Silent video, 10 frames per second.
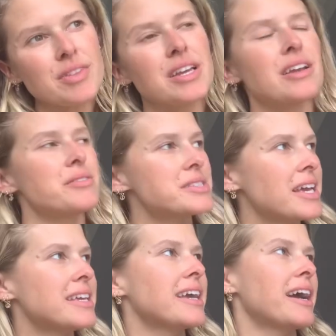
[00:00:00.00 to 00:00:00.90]
And I was
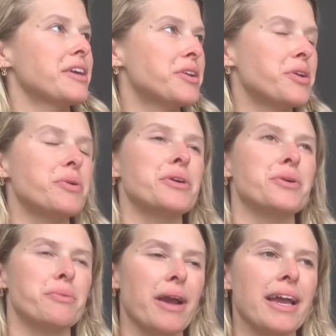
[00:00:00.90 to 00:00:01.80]
like, yeah, you know what,
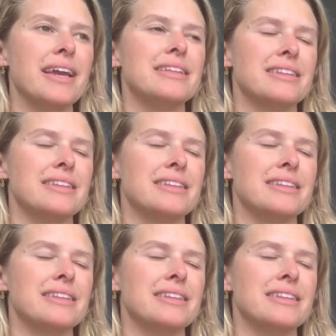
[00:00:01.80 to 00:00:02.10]
you're right.